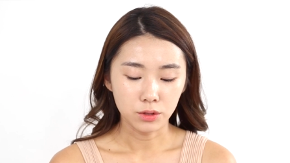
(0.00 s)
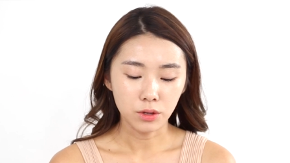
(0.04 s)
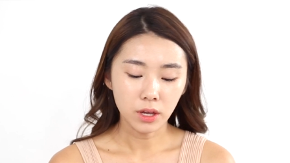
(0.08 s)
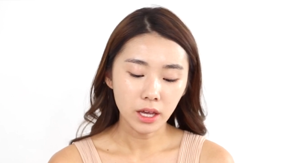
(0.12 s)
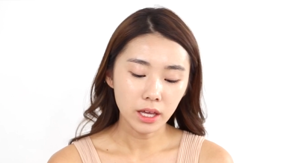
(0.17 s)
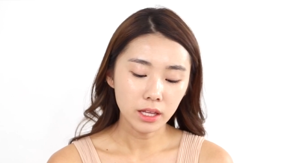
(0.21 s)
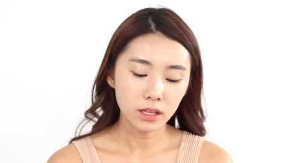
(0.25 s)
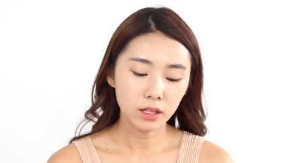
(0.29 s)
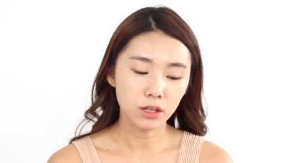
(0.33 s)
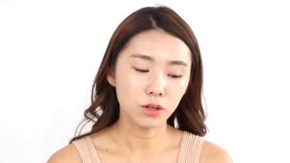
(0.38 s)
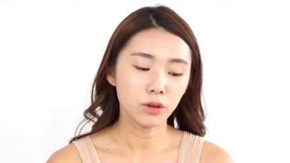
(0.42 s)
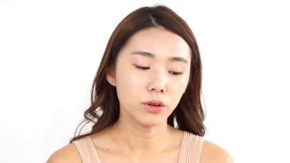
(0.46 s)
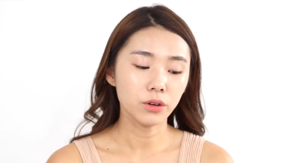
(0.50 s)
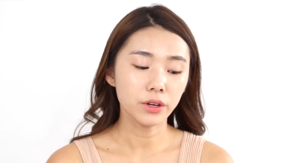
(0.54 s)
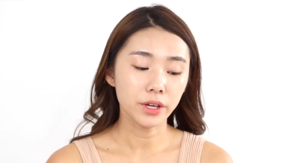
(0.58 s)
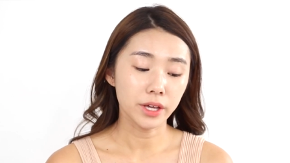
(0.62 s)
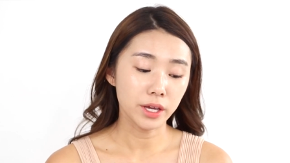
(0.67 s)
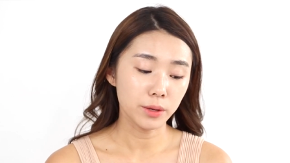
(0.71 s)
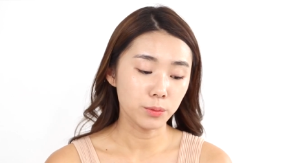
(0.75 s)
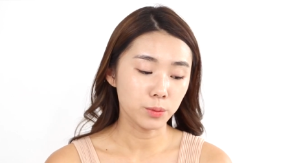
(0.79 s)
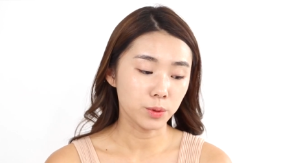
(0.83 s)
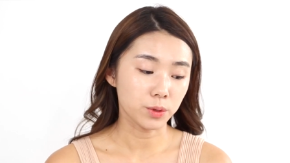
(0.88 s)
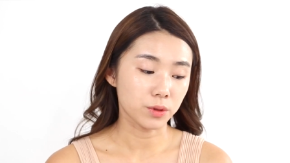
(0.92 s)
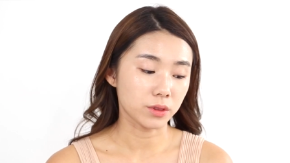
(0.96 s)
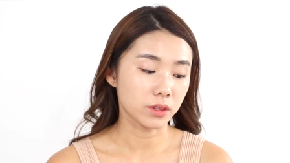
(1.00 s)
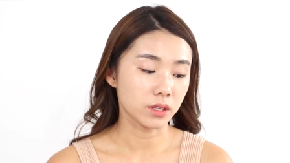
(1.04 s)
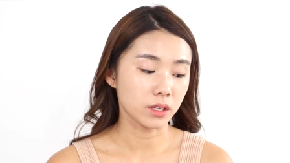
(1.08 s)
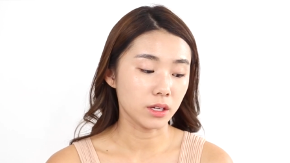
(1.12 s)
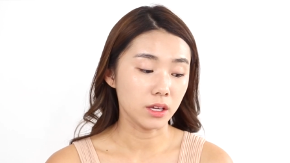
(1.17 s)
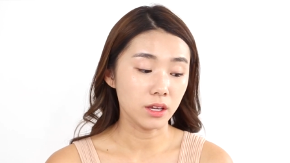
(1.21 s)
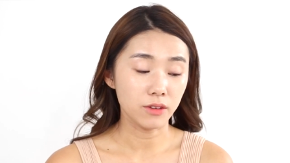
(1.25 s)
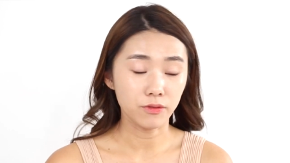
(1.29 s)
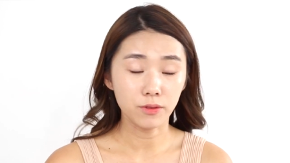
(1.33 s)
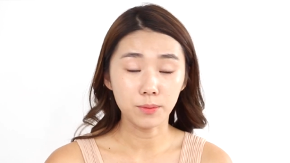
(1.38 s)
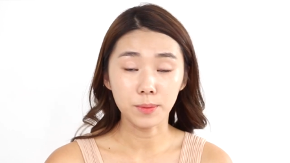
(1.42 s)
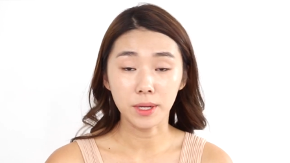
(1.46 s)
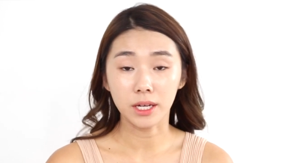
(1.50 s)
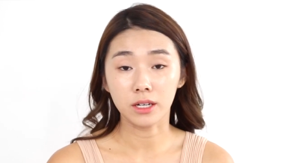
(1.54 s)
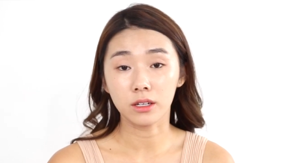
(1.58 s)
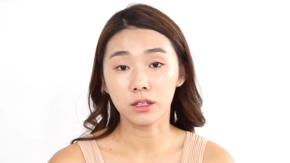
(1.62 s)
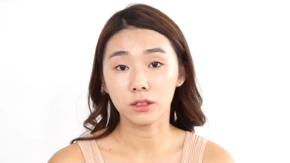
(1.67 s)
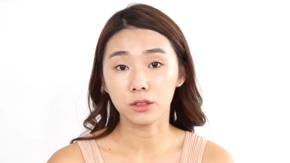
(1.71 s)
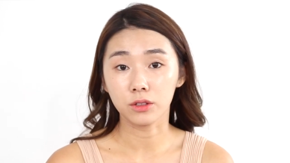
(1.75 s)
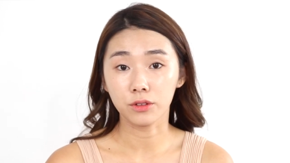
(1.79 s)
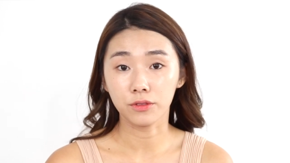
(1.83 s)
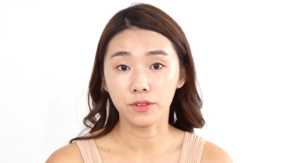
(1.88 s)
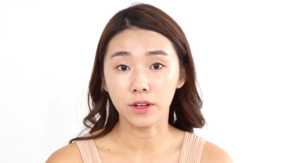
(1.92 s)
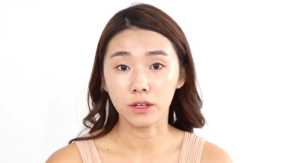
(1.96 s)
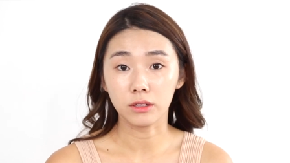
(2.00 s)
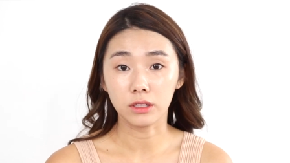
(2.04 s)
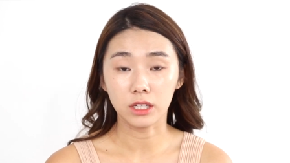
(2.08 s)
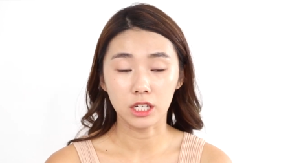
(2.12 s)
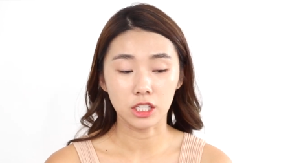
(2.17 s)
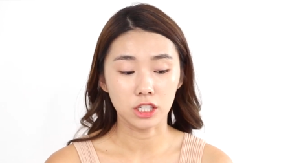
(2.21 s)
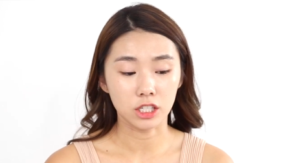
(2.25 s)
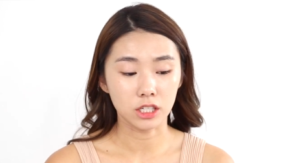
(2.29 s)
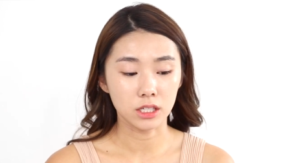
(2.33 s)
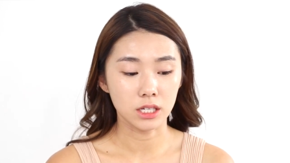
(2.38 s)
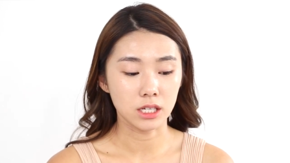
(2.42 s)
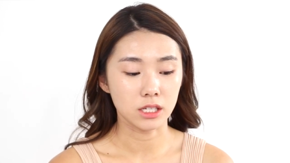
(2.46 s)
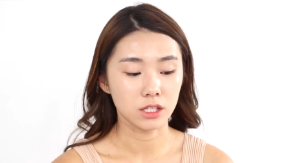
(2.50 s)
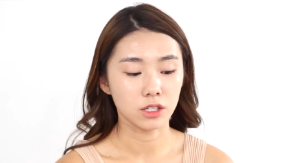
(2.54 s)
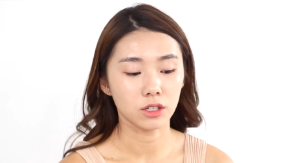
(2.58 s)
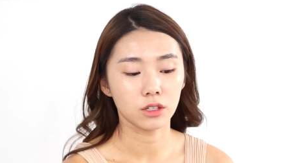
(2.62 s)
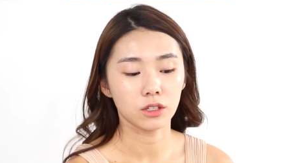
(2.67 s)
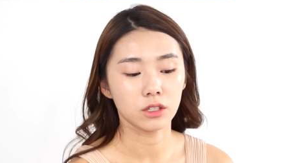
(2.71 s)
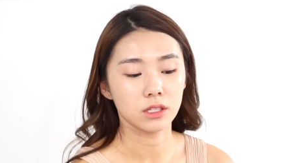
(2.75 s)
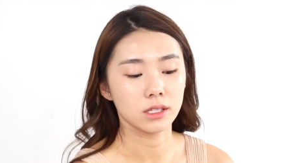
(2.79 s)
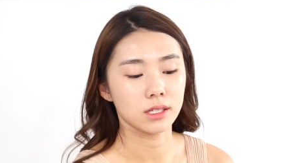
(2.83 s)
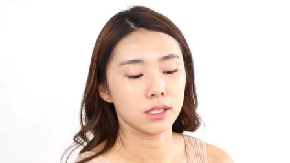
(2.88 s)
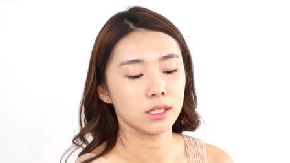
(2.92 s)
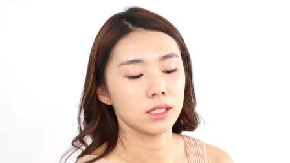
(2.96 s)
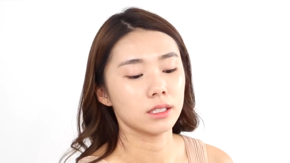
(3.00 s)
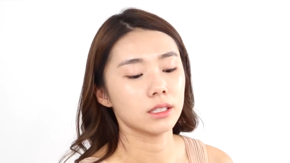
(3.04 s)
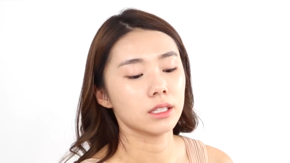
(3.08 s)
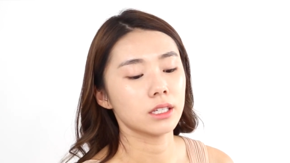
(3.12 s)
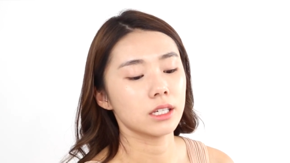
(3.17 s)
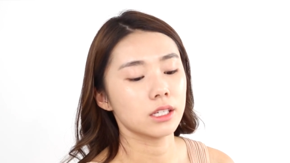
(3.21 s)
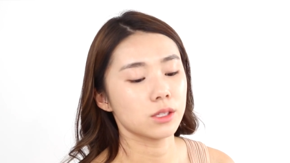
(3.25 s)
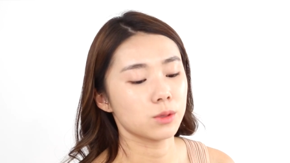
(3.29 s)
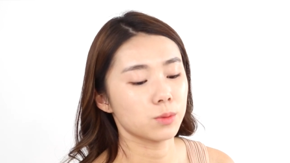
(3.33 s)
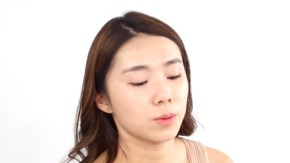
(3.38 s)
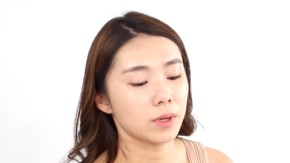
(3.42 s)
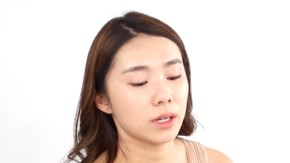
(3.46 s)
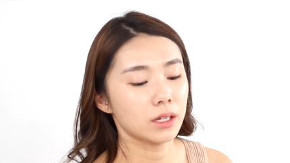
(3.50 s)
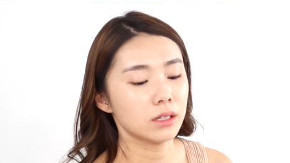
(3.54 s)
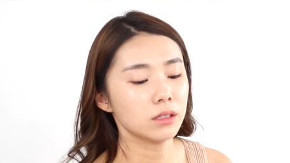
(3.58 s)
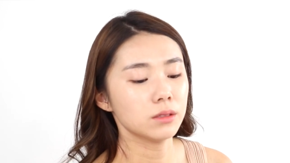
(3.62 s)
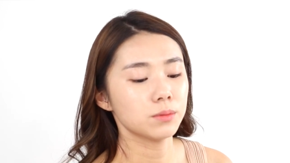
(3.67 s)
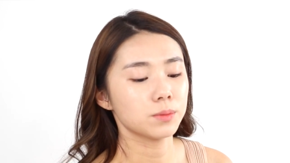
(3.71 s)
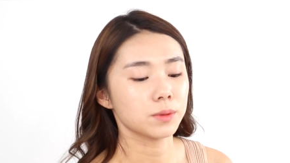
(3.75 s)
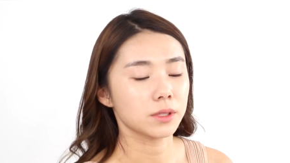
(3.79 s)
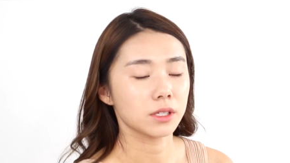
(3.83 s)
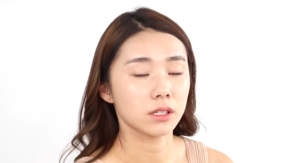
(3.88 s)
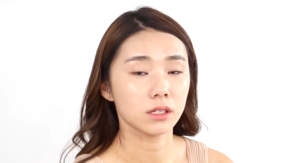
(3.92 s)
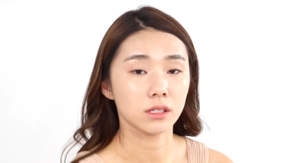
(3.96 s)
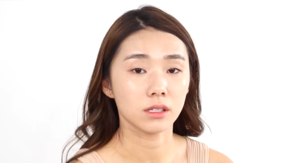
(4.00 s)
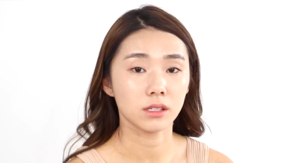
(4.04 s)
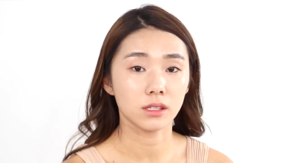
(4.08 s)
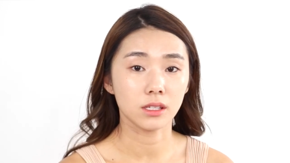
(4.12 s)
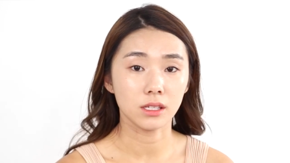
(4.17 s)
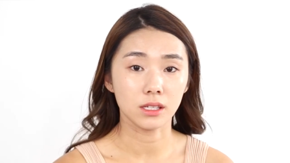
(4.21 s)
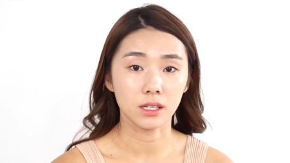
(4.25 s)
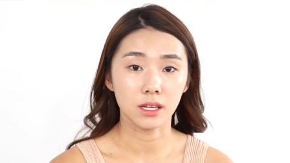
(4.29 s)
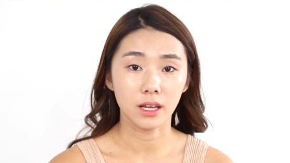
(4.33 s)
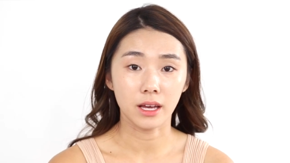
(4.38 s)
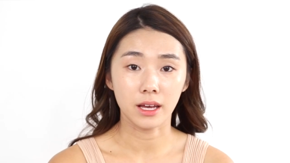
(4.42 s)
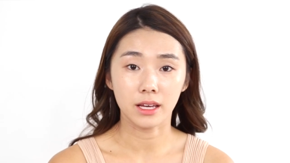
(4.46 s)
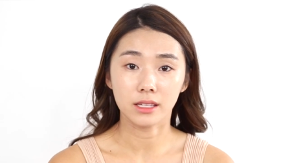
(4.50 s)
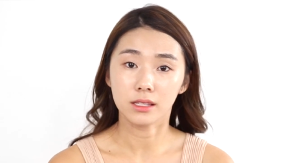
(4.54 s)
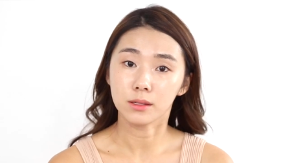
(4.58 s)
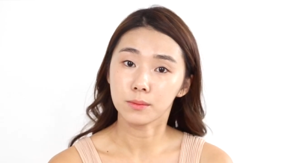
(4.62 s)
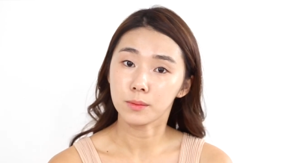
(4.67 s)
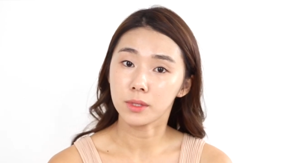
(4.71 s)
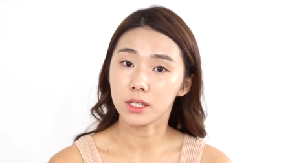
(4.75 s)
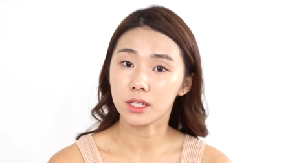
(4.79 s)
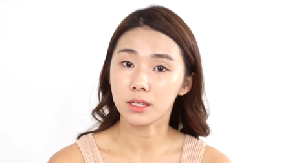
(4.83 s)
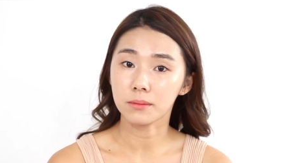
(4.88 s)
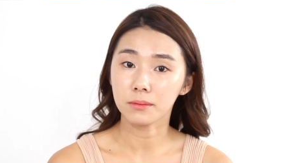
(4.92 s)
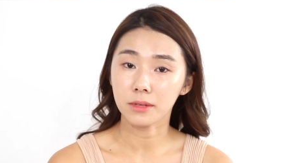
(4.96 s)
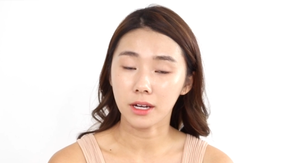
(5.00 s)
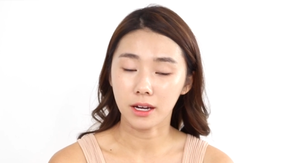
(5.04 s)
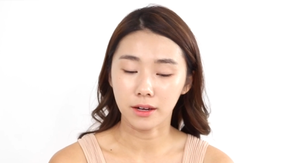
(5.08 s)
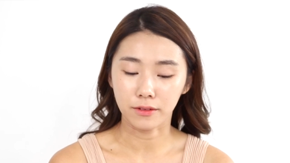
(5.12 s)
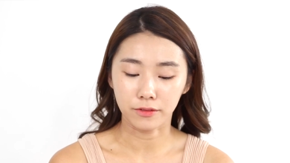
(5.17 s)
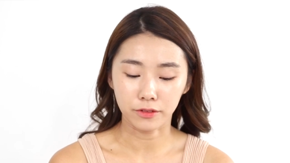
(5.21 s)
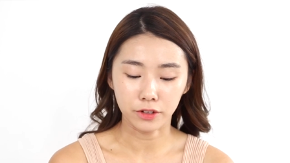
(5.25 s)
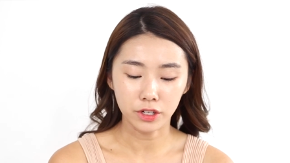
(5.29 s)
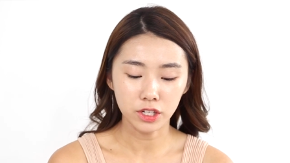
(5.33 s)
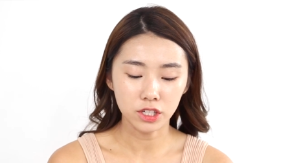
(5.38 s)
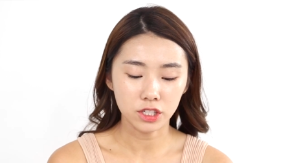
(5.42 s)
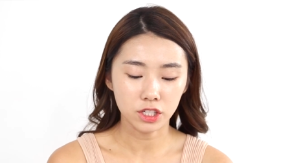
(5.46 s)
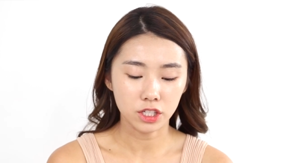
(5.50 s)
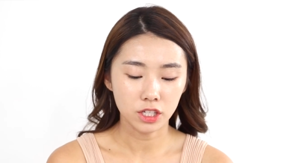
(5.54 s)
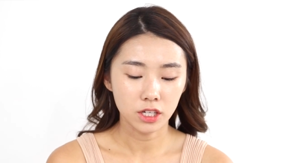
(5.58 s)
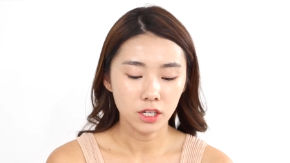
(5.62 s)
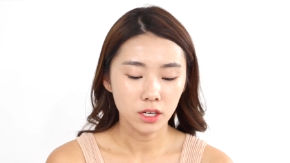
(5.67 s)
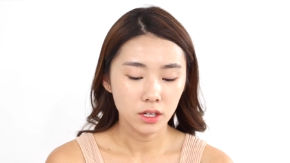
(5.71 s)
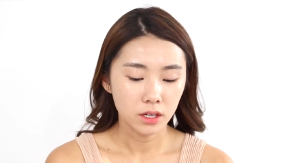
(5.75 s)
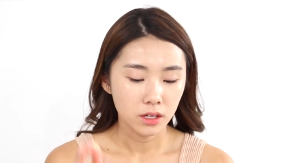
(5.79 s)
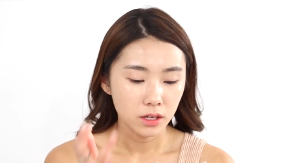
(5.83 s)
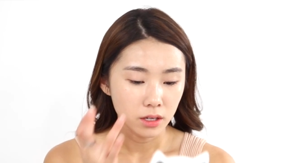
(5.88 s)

You can go ahead with the Even Better Glow Foundation as your concealer as well because it has medium coverage.